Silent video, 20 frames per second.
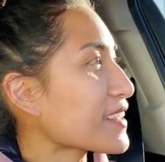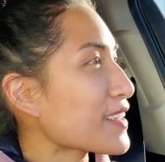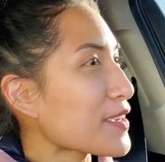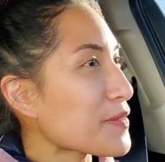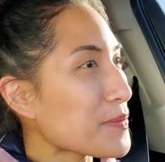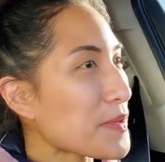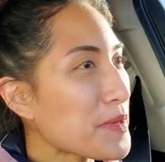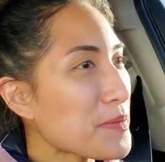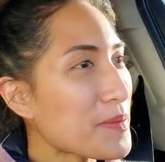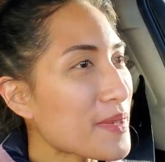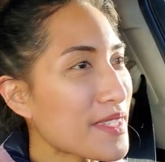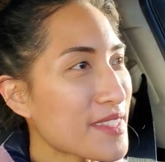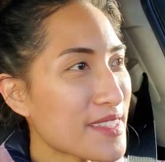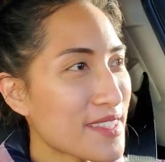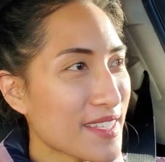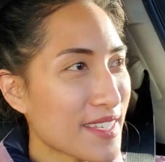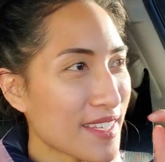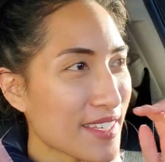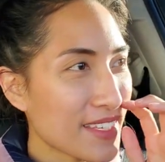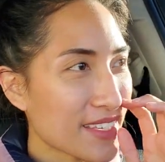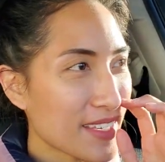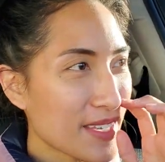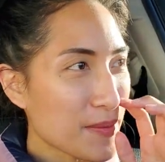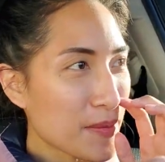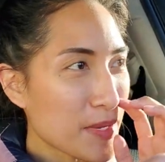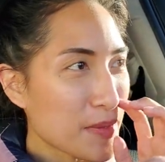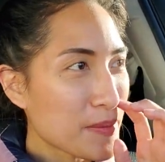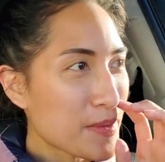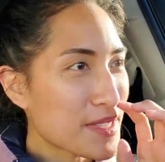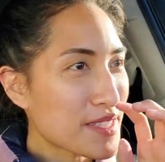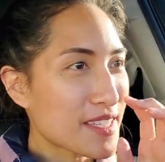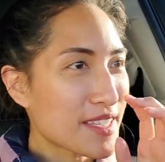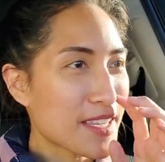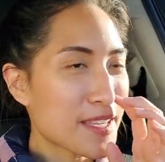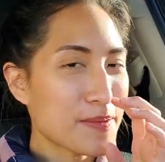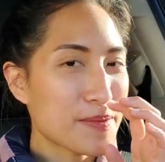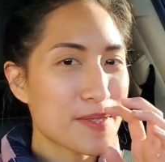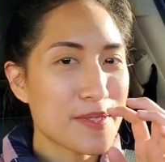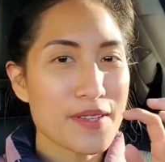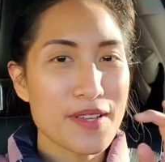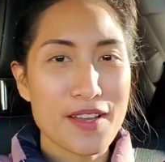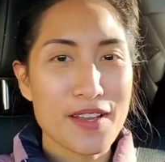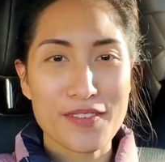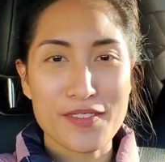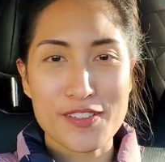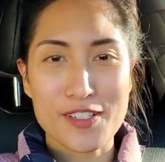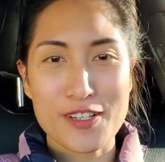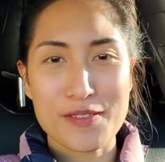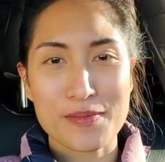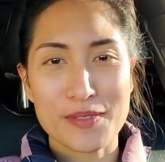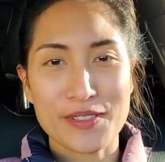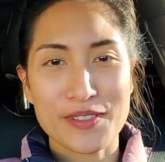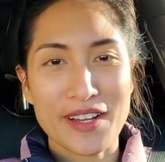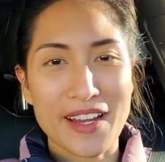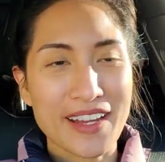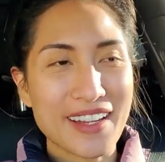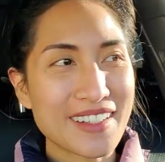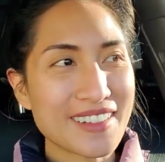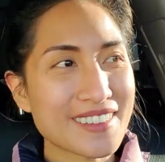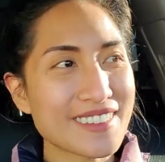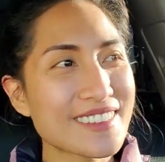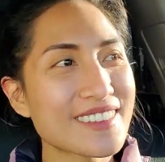Keeping busy keeps you out of trouble, right?